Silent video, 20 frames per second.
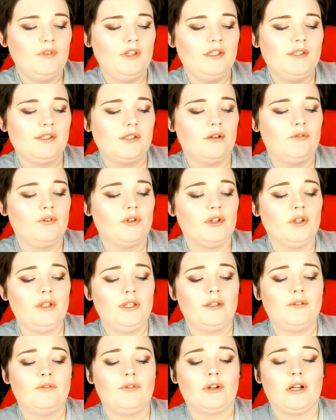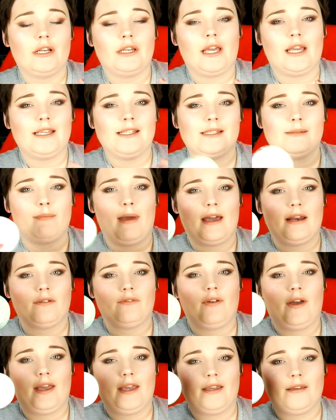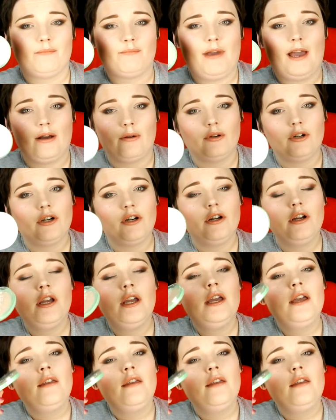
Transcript: So if you're looking for a nice mattifying powder,